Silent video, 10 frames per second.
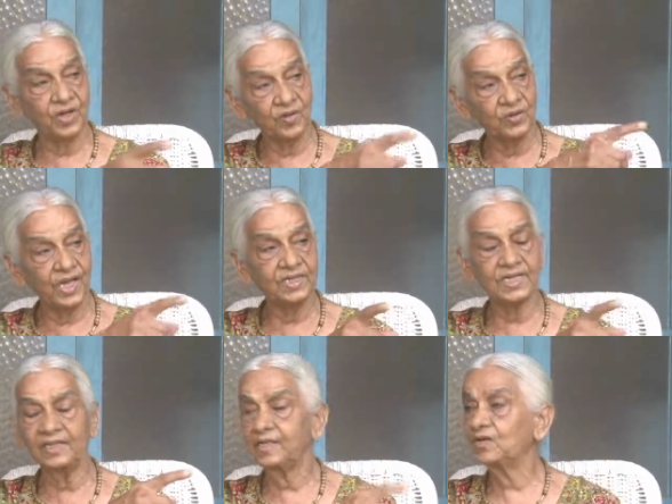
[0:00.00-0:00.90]
On that
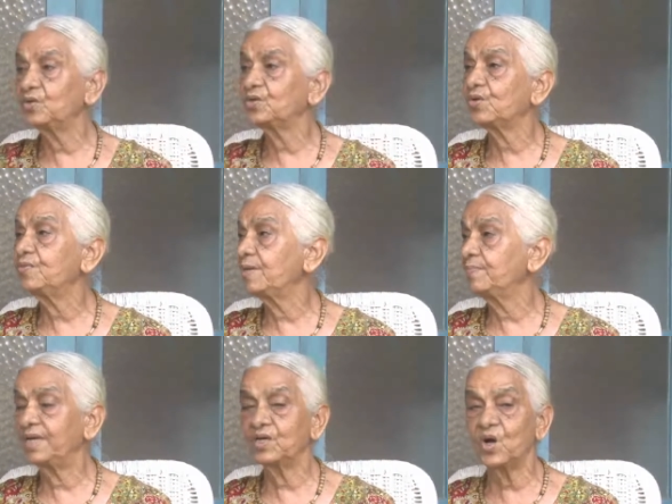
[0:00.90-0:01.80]
side there used to be a
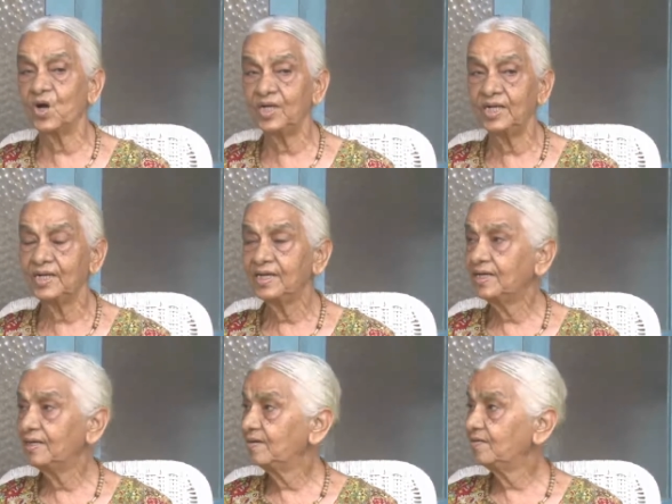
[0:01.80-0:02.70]
big hall
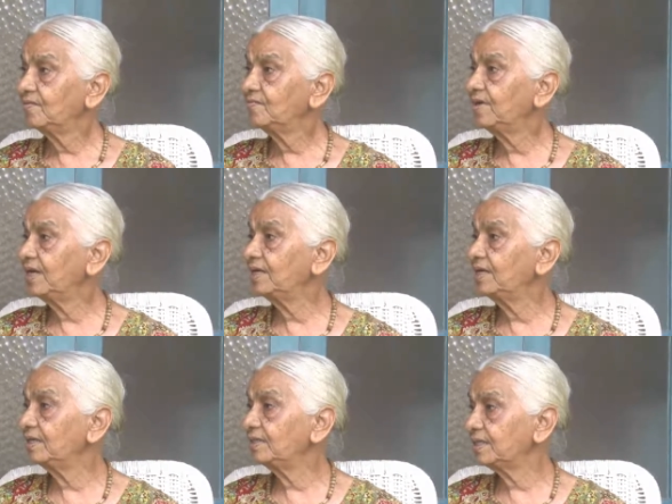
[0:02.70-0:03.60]

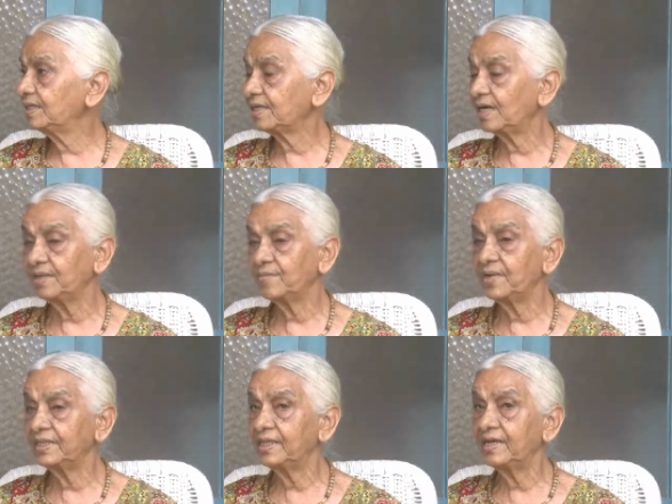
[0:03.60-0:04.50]
where she started.
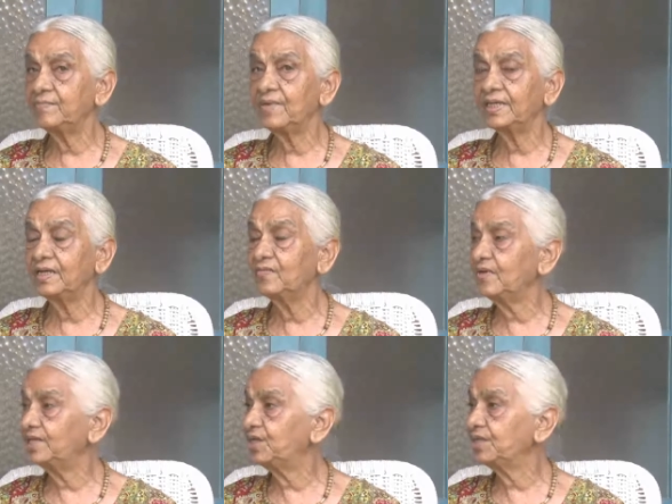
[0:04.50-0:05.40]
But then mother,
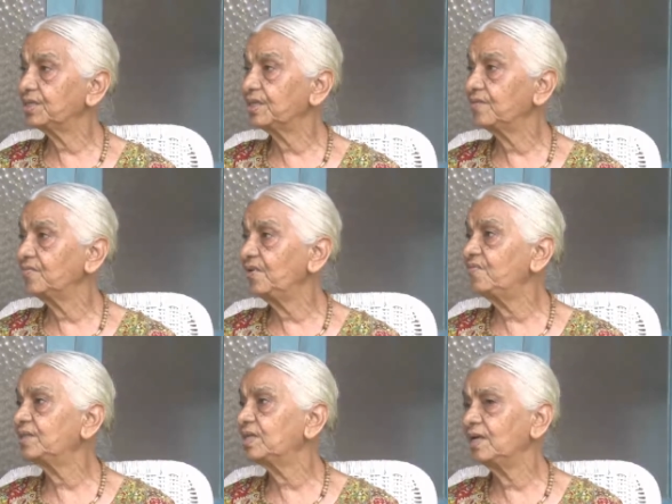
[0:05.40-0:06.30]
we
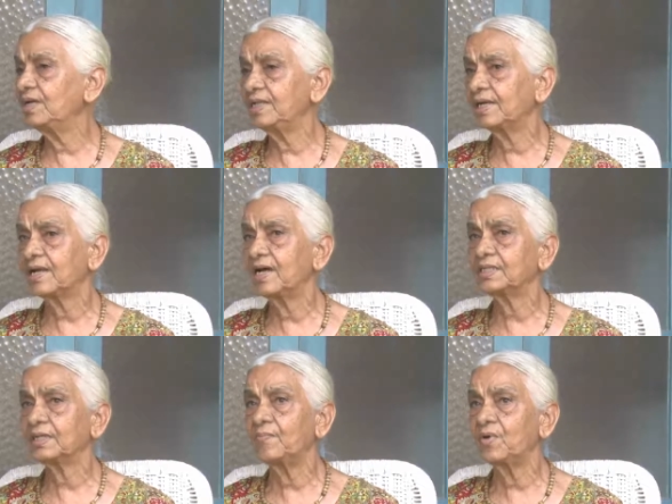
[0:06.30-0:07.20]
were in the
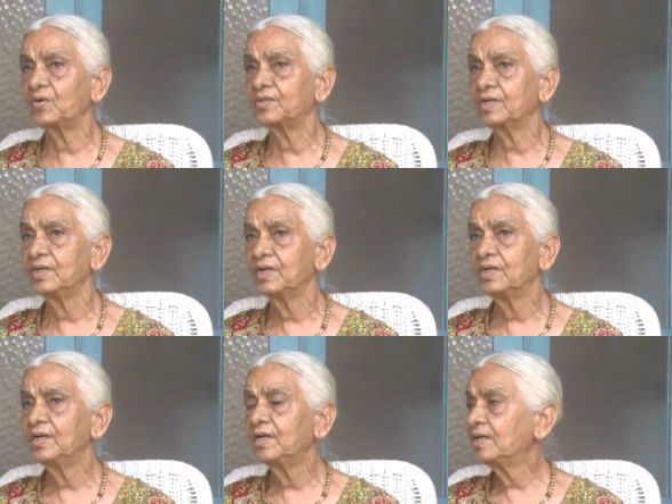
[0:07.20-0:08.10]
class about
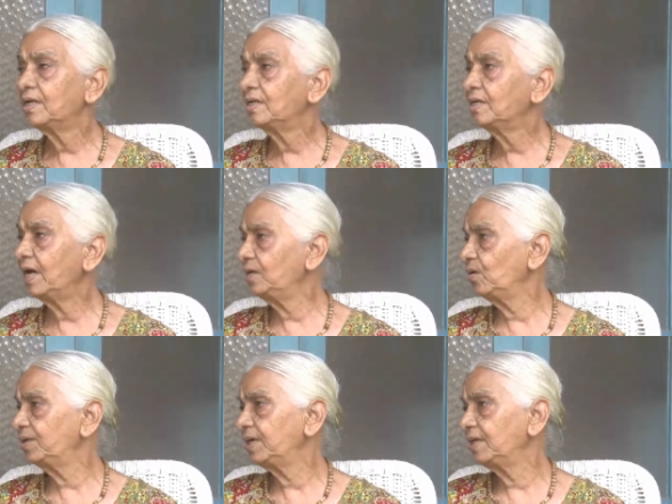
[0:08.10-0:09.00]
9 or
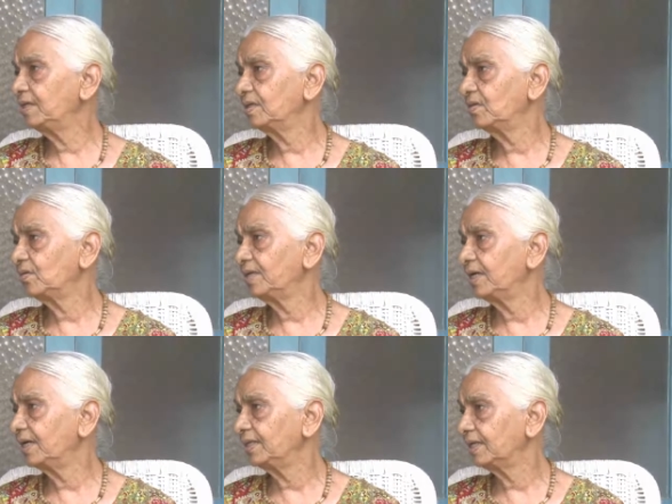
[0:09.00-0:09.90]
10 only,
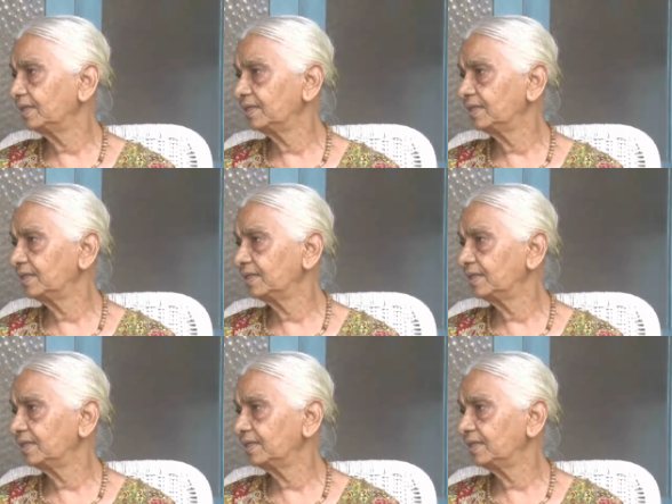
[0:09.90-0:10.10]
I think.